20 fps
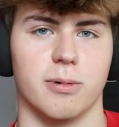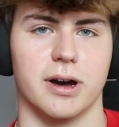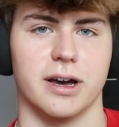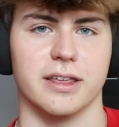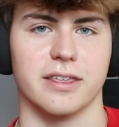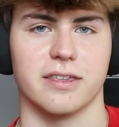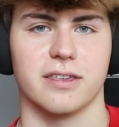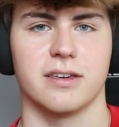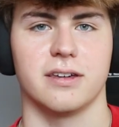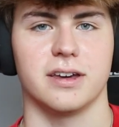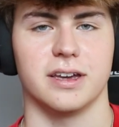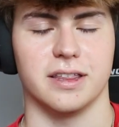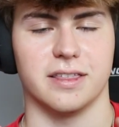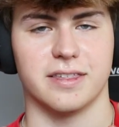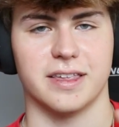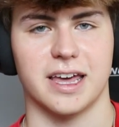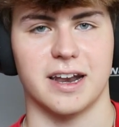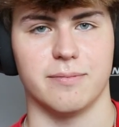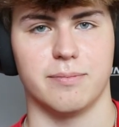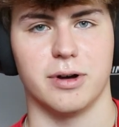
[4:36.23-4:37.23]
was,
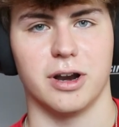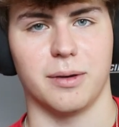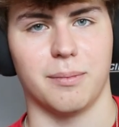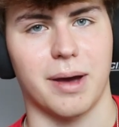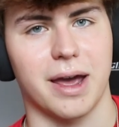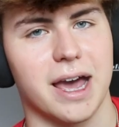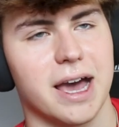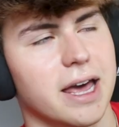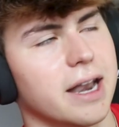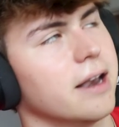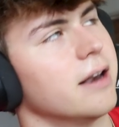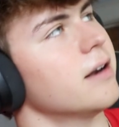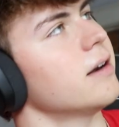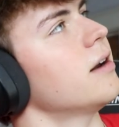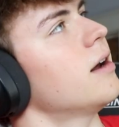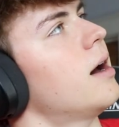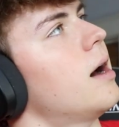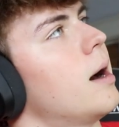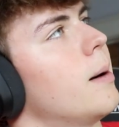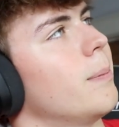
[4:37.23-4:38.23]
instead of putting my head
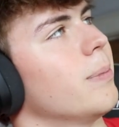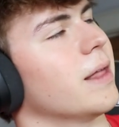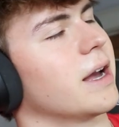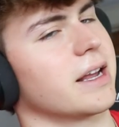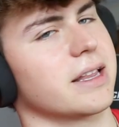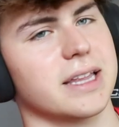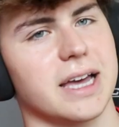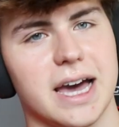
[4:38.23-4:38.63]
up like